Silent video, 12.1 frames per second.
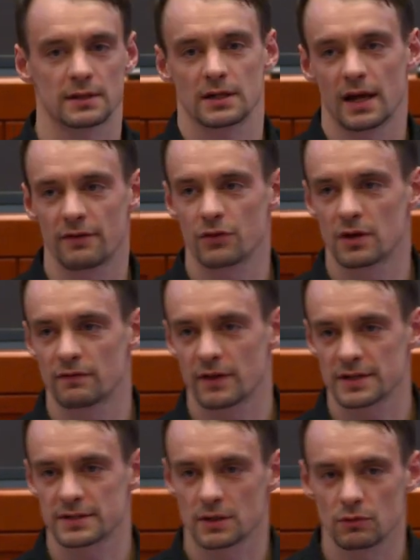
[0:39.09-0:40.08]
And every
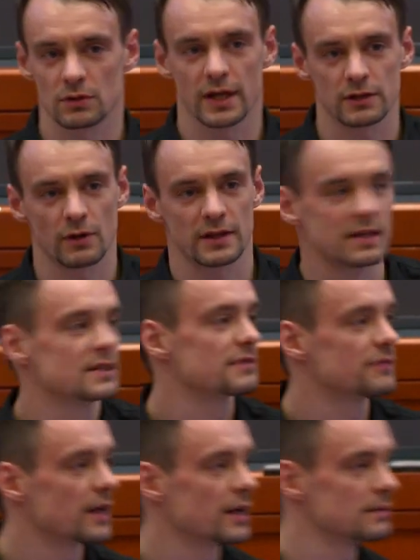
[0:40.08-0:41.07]
investor would like to
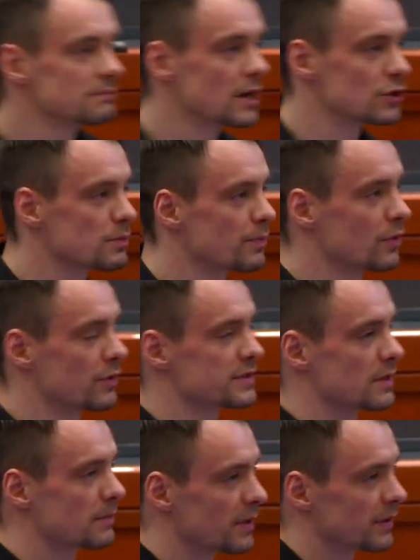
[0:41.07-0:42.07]
identify entrepreneurs
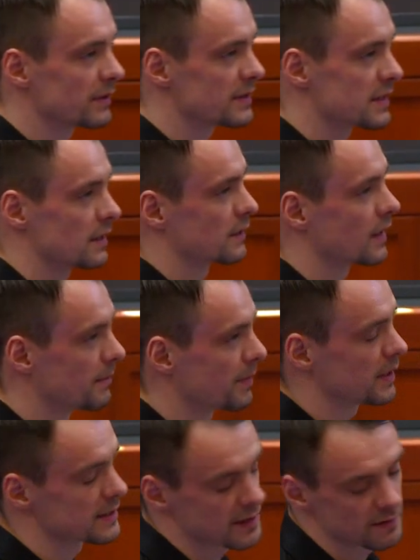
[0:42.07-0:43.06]
that are building this kind of
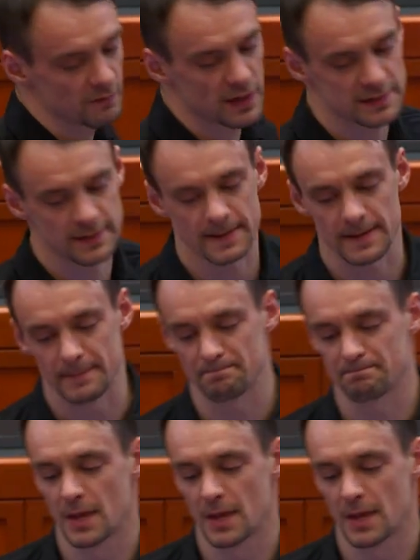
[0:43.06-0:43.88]
companies and invest in them.